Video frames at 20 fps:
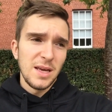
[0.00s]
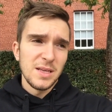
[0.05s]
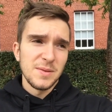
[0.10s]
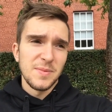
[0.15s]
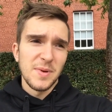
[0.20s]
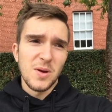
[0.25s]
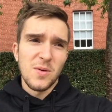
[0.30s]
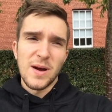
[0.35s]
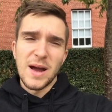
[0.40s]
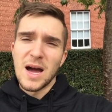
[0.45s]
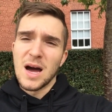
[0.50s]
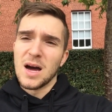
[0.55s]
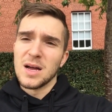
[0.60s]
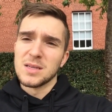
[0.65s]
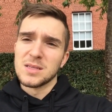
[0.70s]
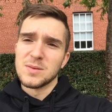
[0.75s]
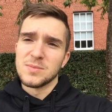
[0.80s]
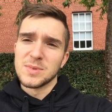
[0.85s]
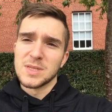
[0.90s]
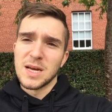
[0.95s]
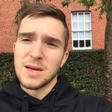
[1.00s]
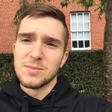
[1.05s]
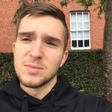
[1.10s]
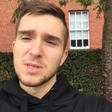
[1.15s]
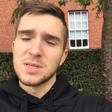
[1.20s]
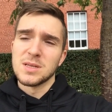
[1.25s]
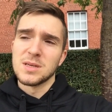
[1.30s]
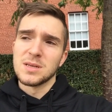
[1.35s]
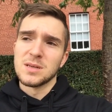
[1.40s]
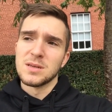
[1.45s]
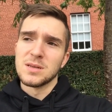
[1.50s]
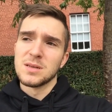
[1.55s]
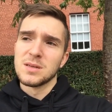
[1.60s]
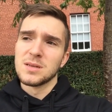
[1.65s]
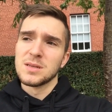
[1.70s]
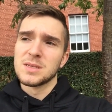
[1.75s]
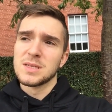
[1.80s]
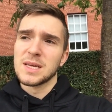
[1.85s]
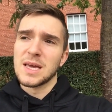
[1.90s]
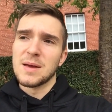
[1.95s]
it'd be quite hard sometimes to,
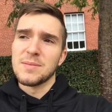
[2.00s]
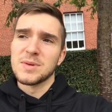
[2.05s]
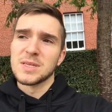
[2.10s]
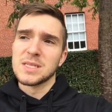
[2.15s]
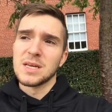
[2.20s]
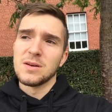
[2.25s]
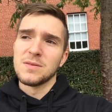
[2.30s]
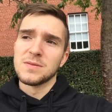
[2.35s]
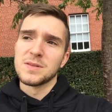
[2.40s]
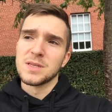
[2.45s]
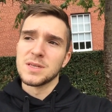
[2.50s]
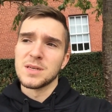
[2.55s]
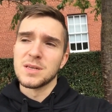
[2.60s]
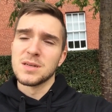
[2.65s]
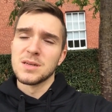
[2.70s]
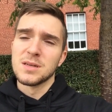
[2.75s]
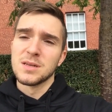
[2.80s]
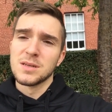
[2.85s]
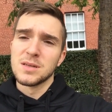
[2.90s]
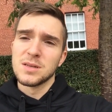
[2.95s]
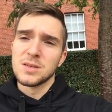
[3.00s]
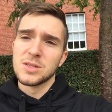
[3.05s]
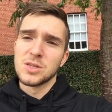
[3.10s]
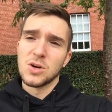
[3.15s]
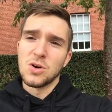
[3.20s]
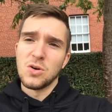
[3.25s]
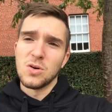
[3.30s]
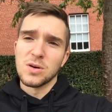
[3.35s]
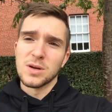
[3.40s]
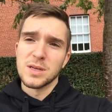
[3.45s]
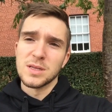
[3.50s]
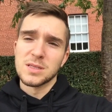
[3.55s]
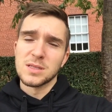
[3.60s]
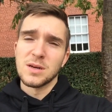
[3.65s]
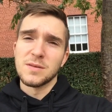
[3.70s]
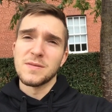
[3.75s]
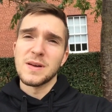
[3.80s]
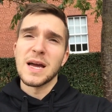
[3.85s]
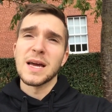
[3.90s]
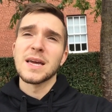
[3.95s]
to get myself to talk and
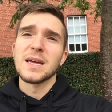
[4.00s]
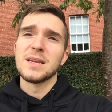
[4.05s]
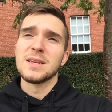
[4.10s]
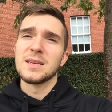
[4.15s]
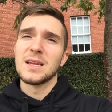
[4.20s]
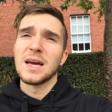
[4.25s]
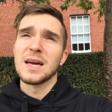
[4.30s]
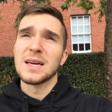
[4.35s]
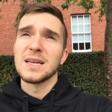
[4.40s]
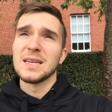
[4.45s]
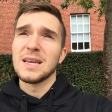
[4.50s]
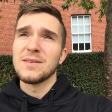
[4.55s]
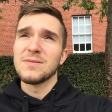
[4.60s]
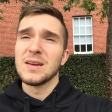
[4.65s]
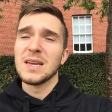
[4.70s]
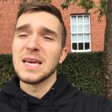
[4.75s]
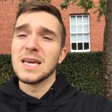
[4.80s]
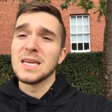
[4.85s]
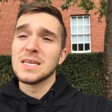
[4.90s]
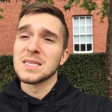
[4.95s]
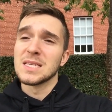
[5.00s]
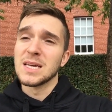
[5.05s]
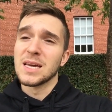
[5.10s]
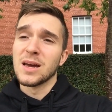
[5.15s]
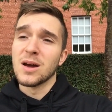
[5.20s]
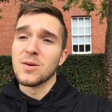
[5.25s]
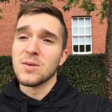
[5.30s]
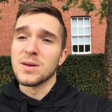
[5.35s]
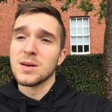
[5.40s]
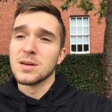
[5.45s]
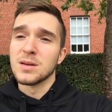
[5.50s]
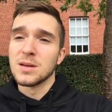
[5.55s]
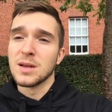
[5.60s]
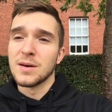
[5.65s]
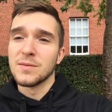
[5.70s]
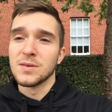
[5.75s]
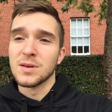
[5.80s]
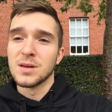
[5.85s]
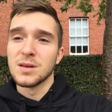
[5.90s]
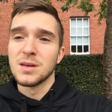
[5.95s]
stuff. I can, I can definitely easily go in and
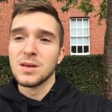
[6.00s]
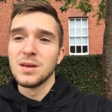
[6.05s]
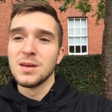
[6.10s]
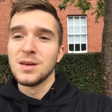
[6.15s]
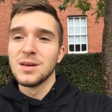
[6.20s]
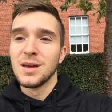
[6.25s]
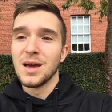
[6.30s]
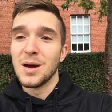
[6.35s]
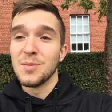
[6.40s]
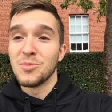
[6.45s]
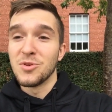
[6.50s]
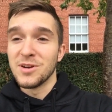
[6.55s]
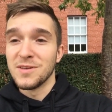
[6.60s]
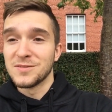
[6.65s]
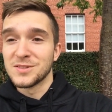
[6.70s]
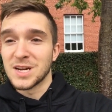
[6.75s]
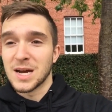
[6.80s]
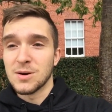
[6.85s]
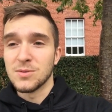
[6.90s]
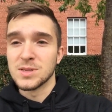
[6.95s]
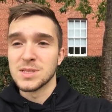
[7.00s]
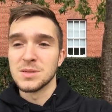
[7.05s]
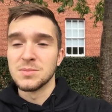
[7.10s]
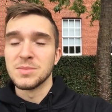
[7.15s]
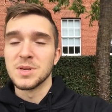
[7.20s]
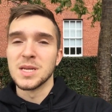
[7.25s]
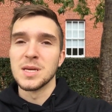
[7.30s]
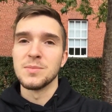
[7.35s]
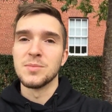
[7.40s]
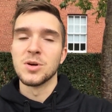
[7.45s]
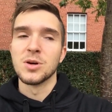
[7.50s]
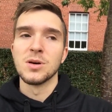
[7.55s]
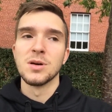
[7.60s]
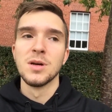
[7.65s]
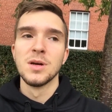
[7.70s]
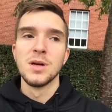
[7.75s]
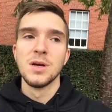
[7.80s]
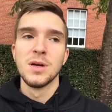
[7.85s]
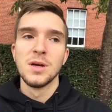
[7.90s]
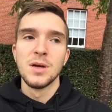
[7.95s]
have a, a brief chat with somebody, but
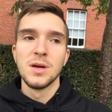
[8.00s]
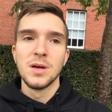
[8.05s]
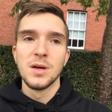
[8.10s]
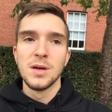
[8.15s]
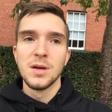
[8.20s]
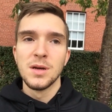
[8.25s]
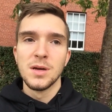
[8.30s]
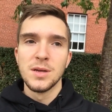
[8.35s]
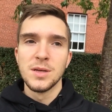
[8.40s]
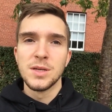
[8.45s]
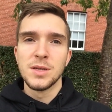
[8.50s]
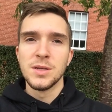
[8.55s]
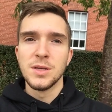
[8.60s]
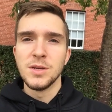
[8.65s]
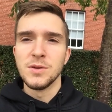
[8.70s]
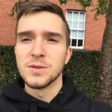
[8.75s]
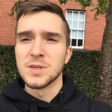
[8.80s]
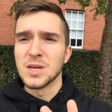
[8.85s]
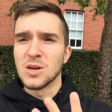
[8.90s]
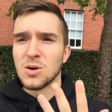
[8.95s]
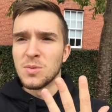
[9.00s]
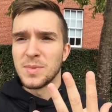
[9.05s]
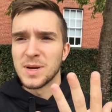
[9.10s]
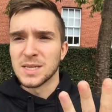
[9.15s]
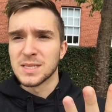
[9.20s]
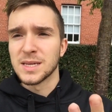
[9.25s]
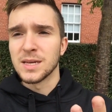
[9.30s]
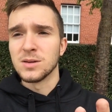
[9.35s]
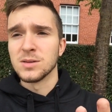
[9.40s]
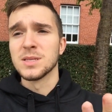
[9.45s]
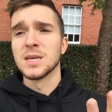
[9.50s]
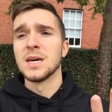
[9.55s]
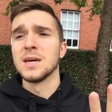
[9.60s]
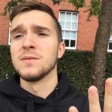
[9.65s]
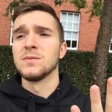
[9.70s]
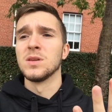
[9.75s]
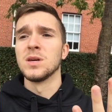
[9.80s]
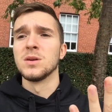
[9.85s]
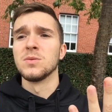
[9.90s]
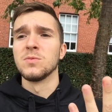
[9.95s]
using all my skills that
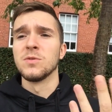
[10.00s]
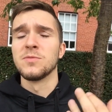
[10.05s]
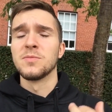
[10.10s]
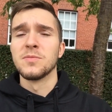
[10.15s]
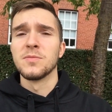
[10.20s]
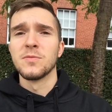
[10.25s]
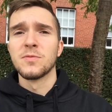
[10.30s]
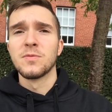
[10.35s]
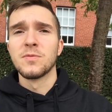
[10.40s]
I've learned with,